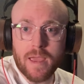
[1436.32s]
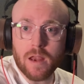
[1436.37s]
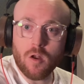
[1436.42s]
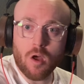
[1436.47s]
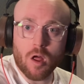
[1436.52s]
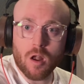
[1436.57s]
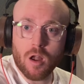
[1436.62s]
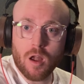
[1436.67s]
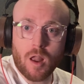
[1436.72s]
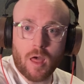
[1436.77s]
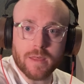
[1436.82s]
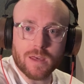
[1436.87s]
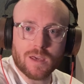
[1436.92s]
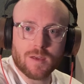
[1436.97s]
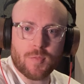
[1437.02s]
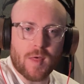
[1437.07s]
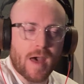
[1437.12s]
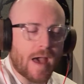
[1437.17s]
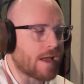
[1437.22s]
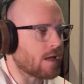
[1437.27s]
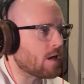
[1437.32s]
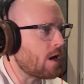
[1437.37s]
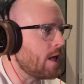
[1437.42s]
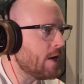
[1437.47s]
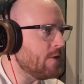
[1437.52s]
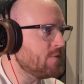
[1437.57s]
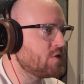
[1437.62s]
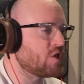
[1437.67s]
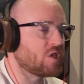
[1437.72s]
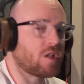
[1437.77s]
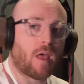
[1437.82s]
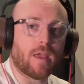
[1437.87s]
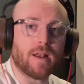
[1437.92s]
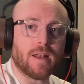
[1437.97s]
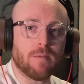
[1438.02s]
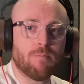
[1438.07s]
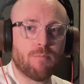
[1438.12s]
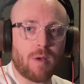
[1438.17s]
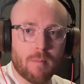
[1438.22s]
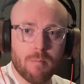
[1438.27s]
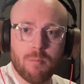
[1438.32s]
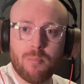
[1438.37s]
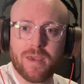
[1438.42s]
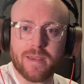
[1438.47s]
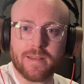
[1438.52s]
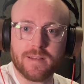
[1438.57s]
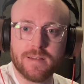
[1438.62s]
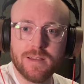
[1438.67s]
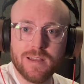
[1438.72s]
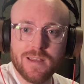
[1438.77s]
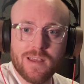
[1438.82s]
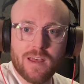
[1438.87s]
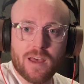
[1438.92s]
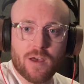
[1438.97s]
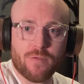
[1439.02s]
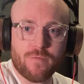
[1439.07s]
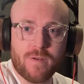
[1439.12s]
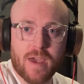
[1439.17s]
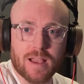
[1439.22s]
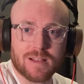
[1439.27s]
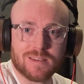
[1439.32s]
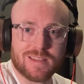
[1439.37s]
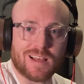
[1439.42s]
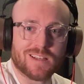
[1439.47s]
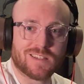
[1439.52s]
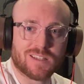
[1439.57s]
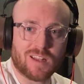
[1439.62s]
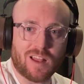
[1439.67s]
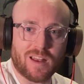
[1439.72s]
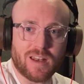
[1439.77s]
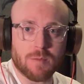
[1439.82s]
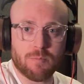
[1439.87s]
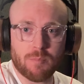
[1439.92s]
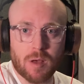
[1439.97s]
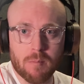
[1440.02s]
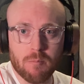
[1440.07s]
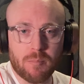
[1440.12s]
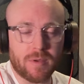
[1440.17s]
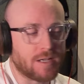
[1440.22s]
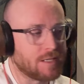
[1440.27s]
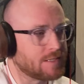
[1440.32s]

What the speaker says: not like that kind of slightly pumping effect, that slightly pumping